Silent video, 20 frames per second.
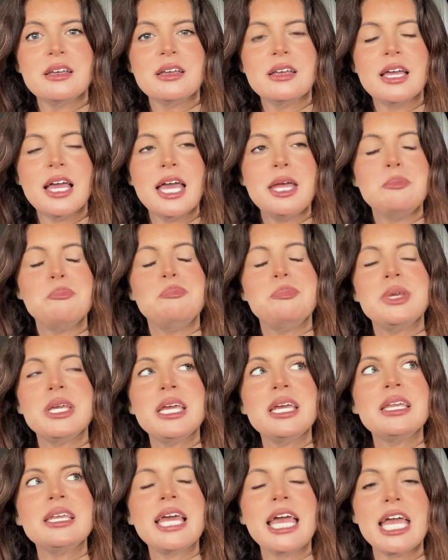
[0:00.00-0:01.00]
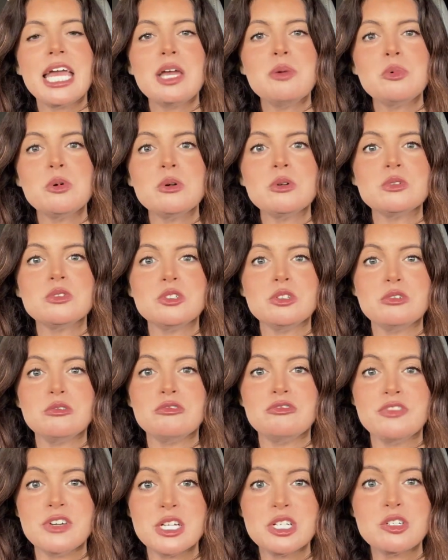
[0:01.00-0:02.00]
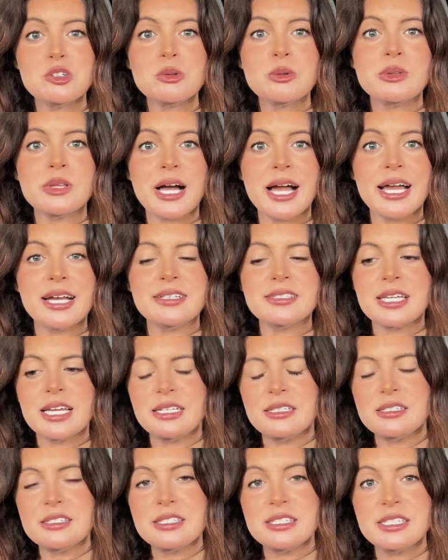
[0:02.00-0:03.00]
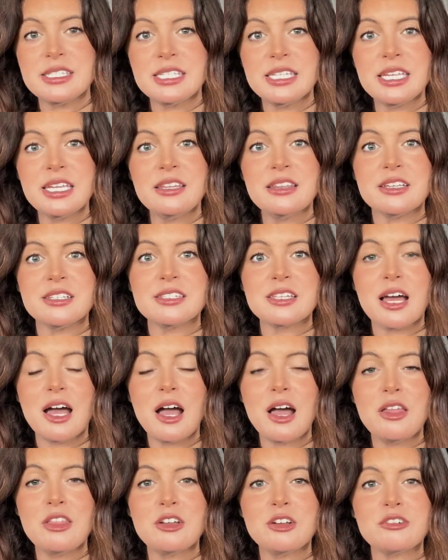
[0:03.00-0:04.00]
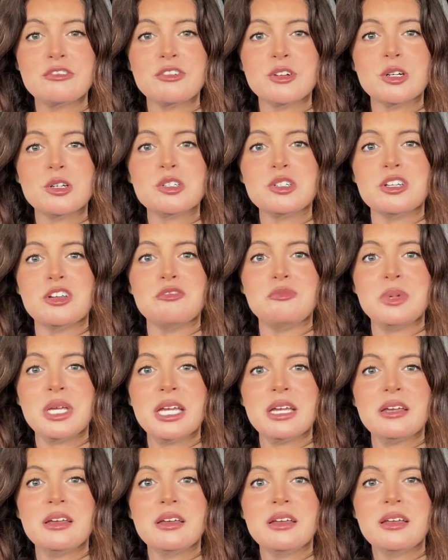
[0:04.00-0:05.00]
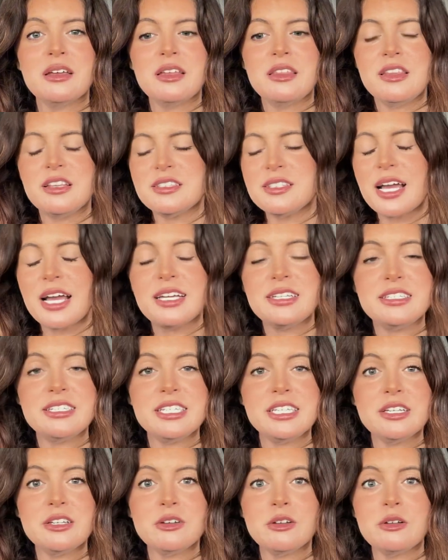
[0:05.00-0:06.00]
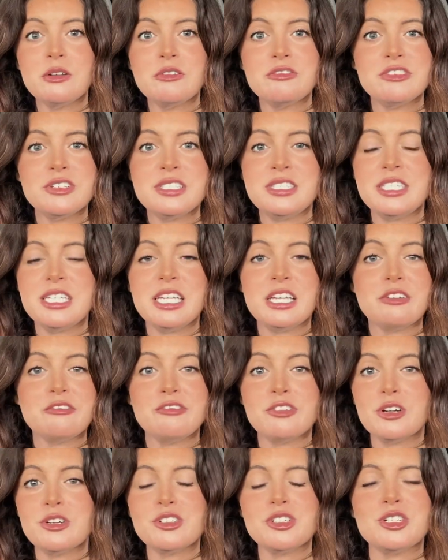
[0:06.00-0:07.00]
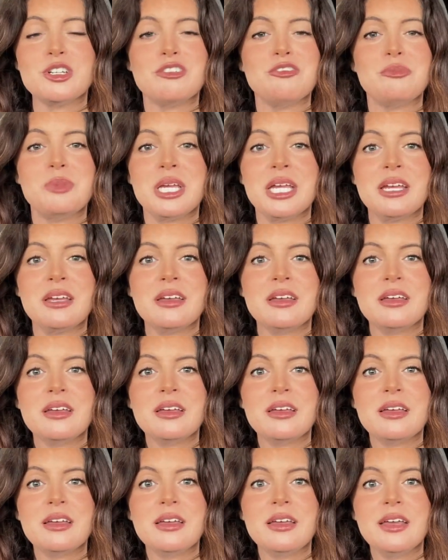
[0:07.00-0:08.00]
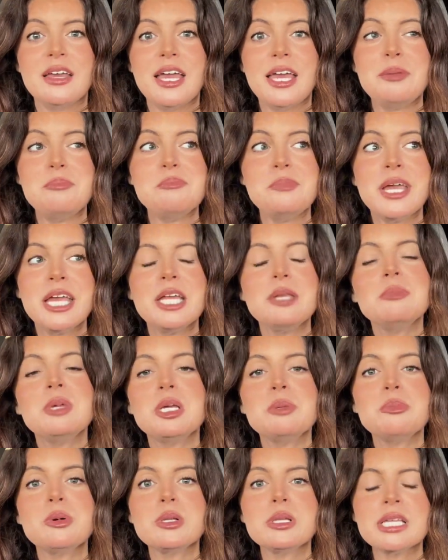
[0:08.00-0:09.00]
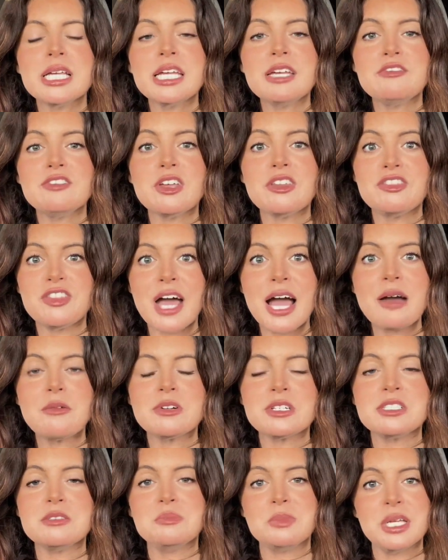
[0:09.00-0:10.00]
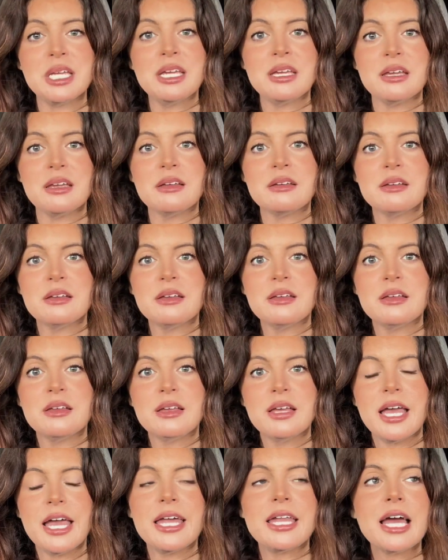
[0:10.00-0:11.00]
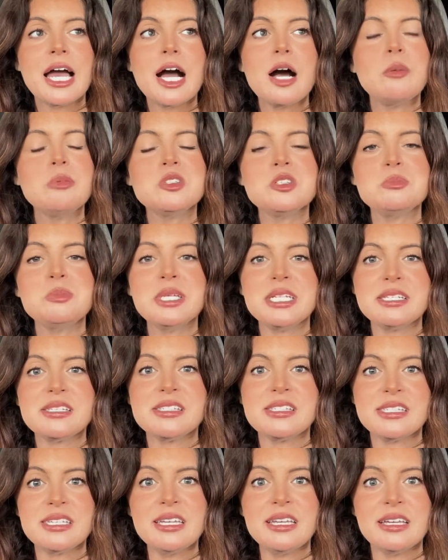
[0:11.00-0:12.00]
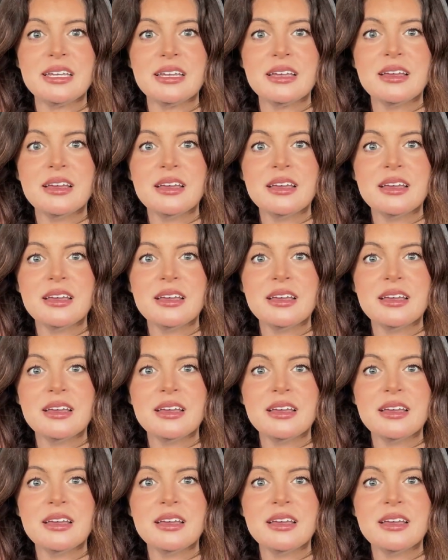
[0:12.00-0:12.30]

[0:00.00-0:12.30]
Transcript: and being able to visualize and see this other version of me, this ideal physique version of me. It made me believe that that was me. It helped me see